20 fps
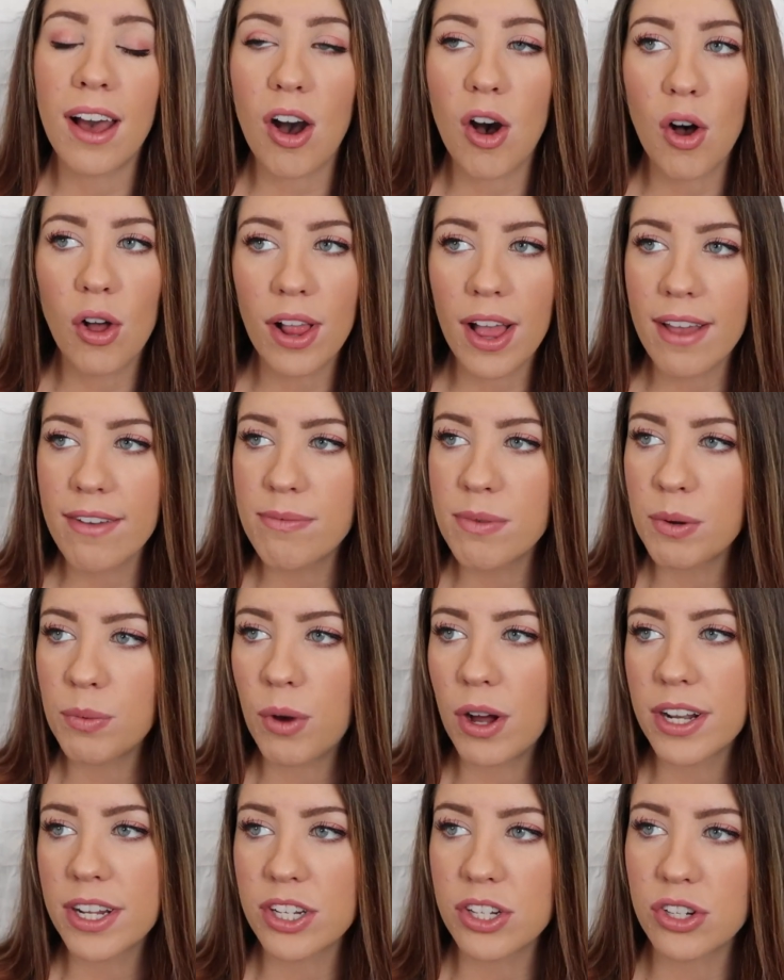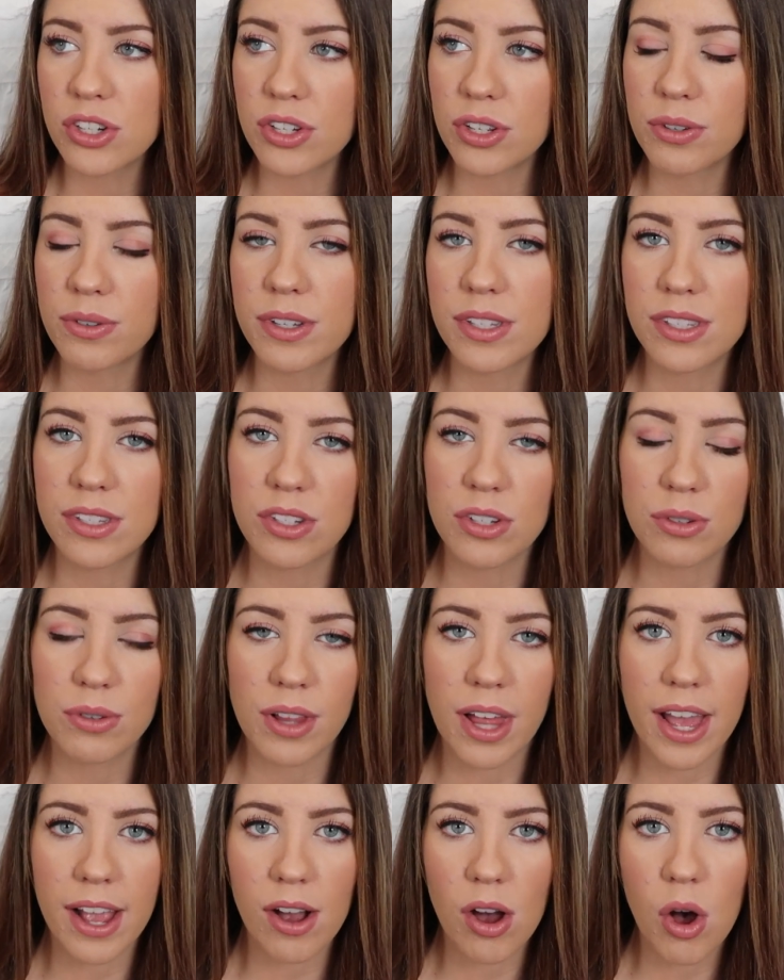All I've been wanting to do is do
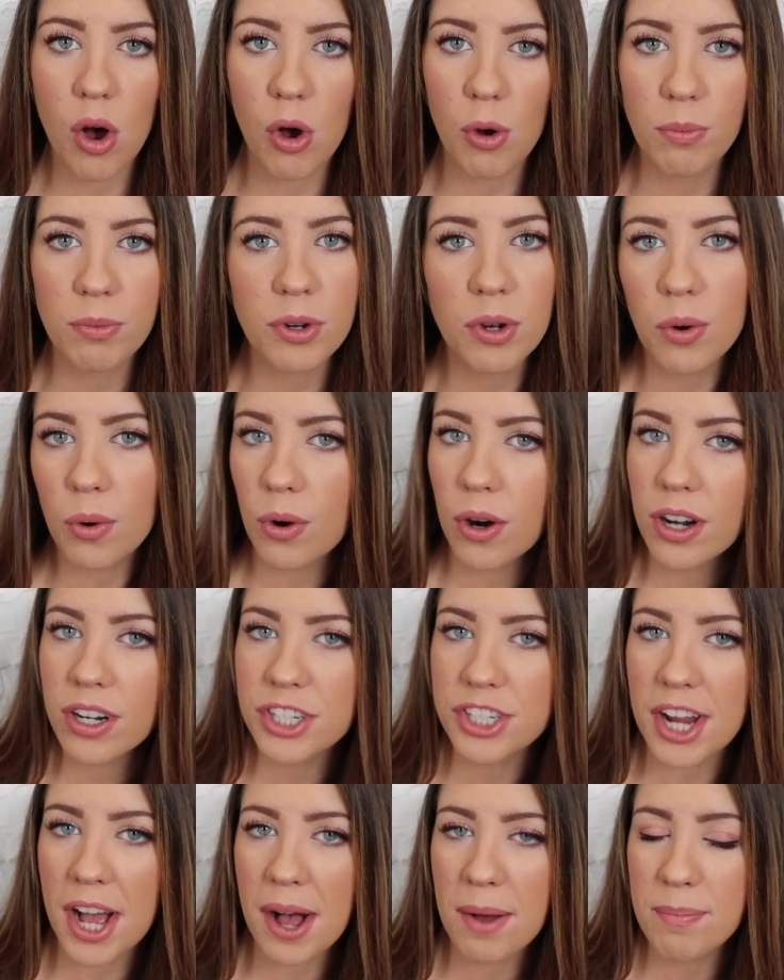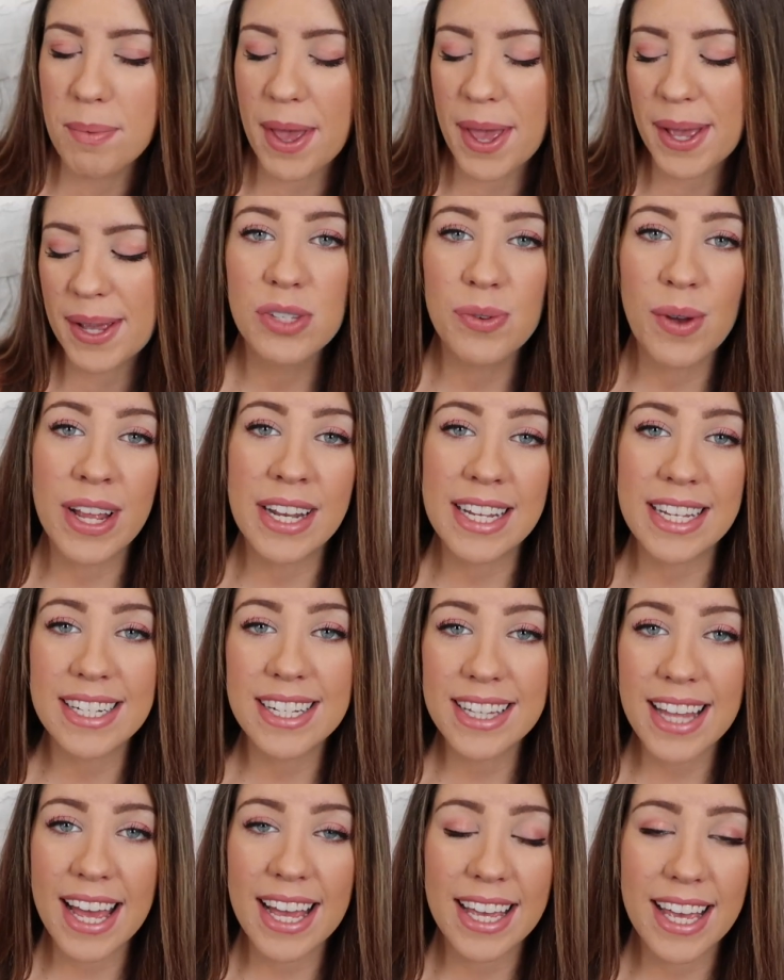like home decor shopping, so I need
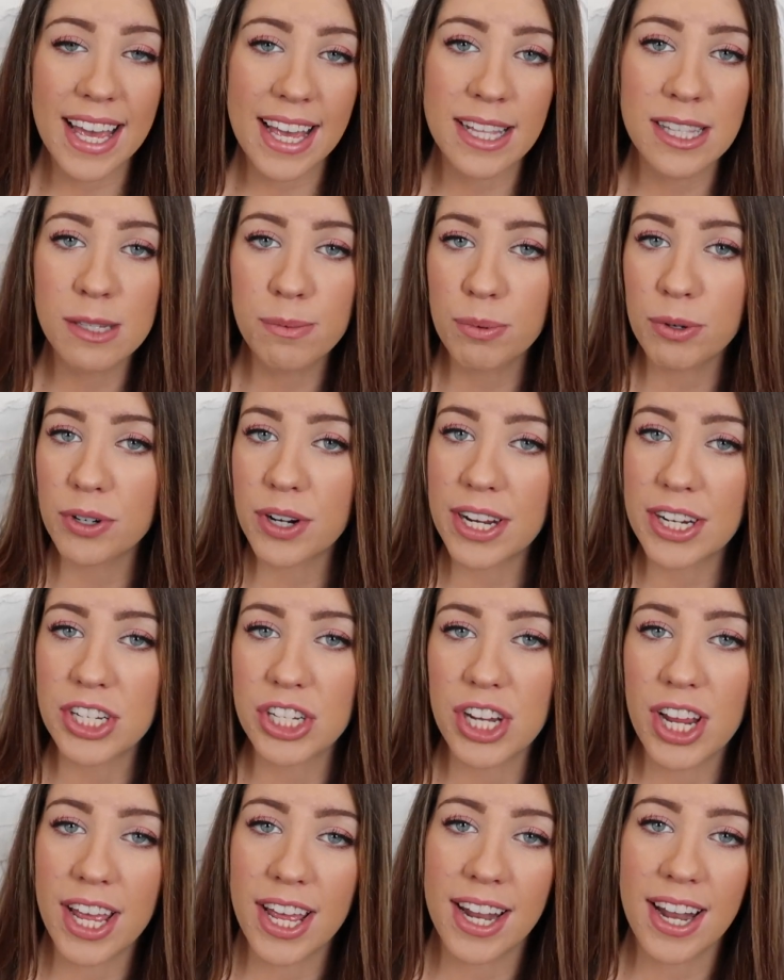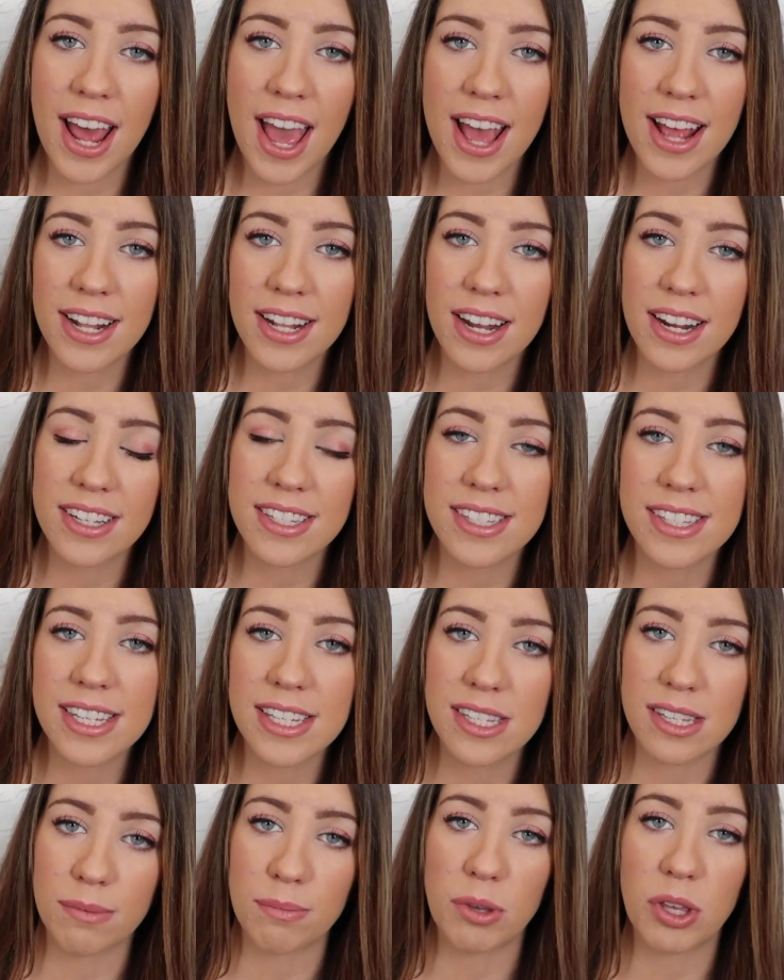to like get inspiration and
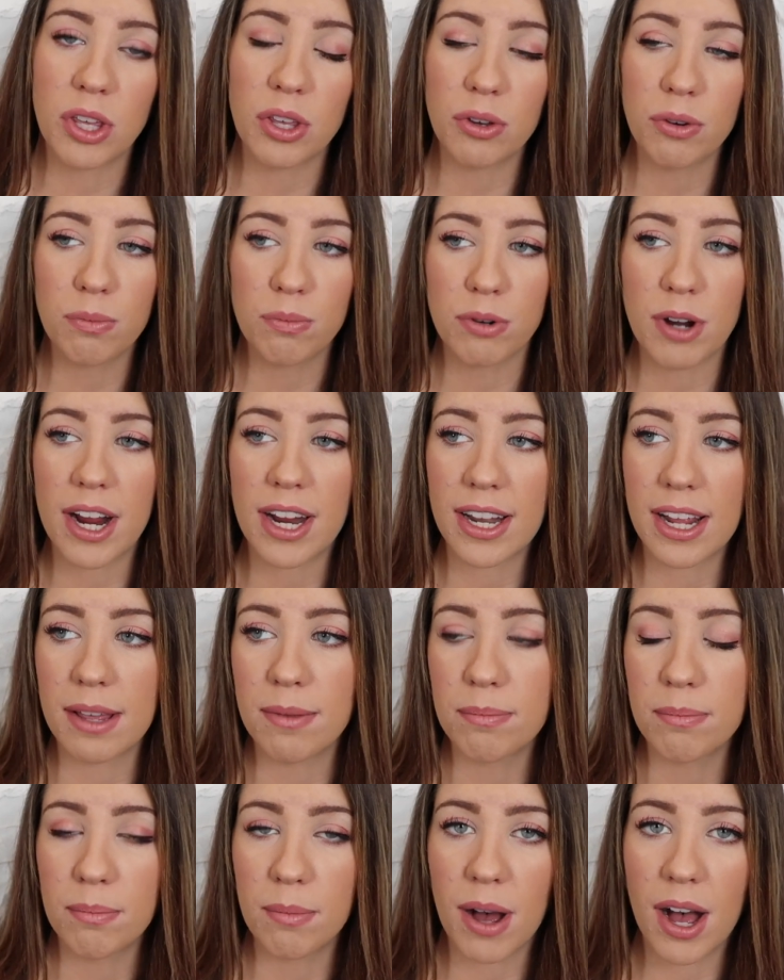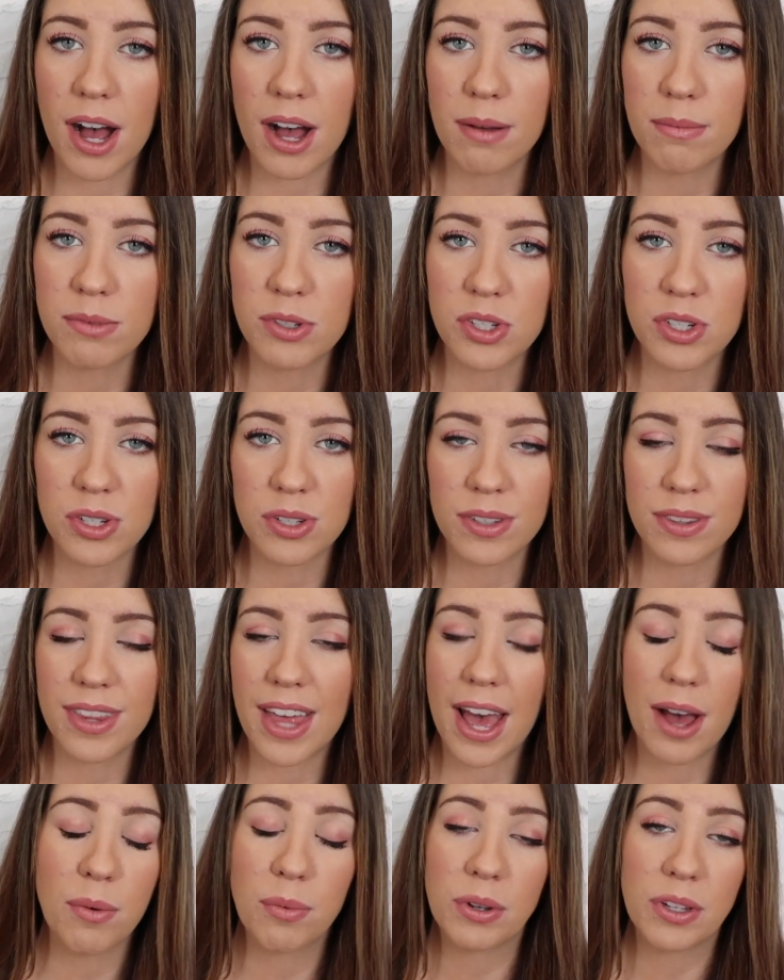see some cute pregnant moms
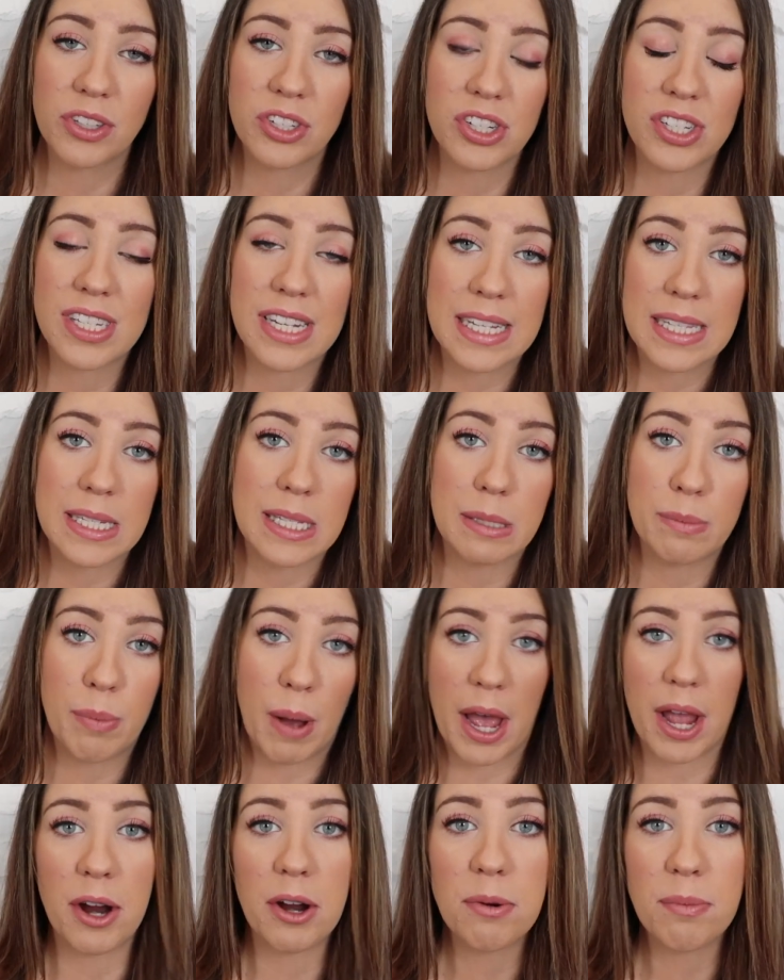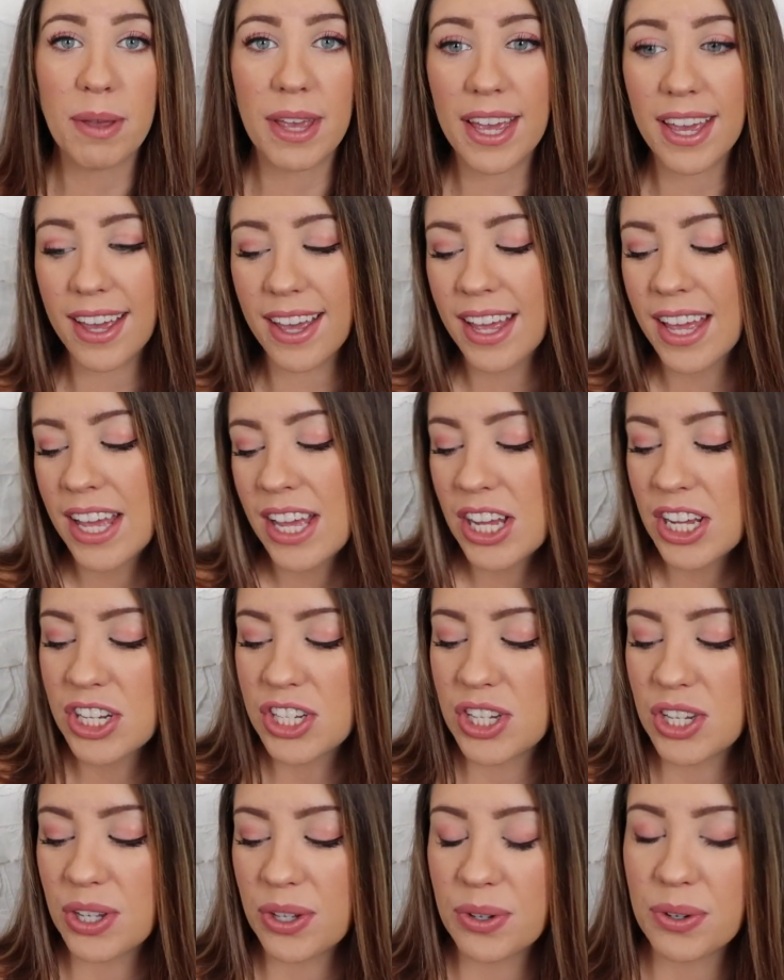that will just inspire me
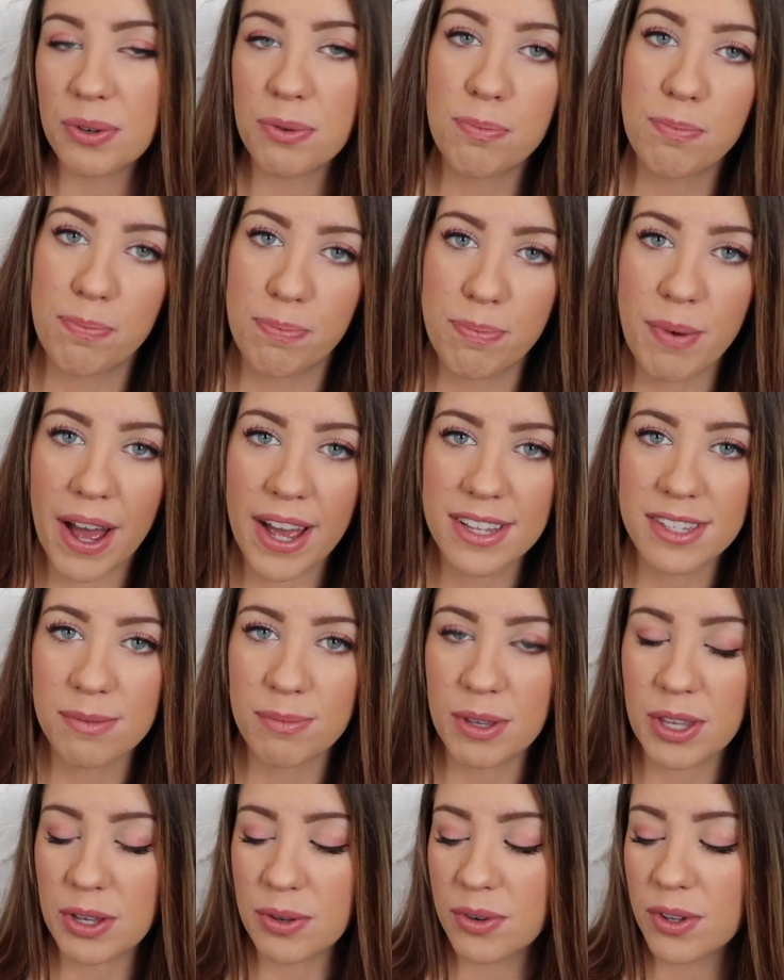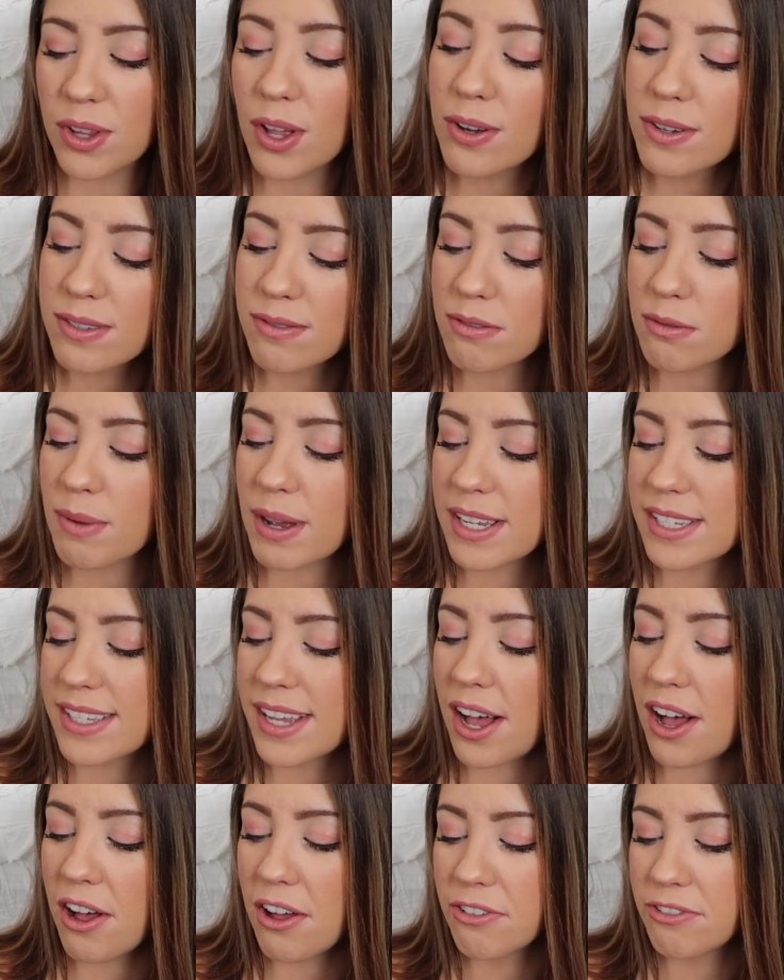to buy some cute clothes for
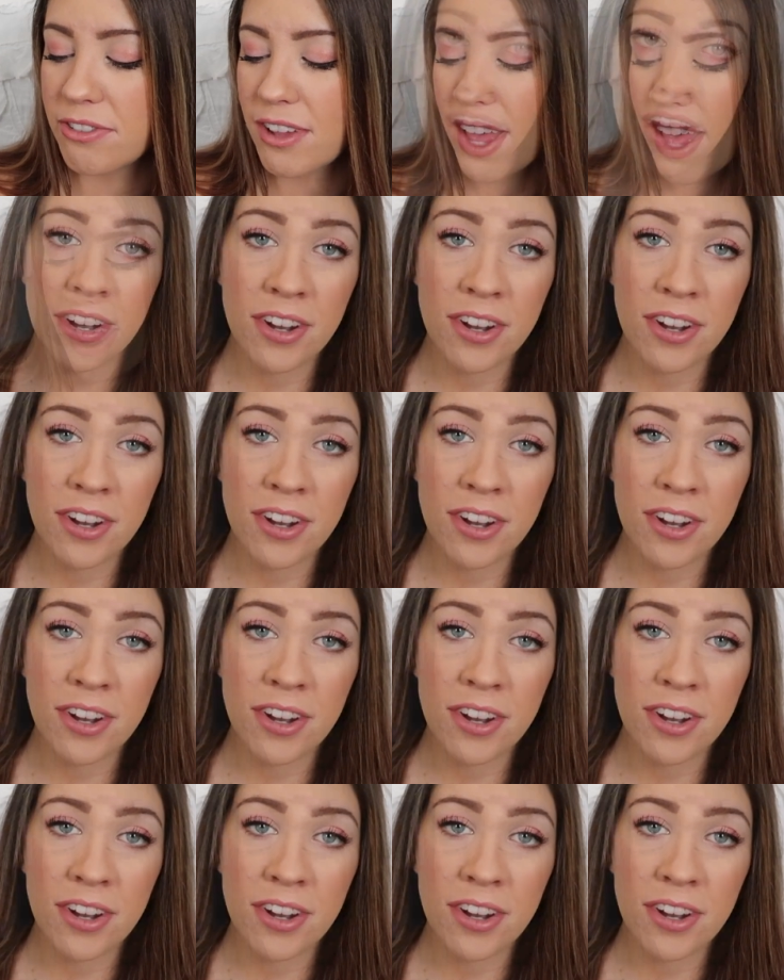myself.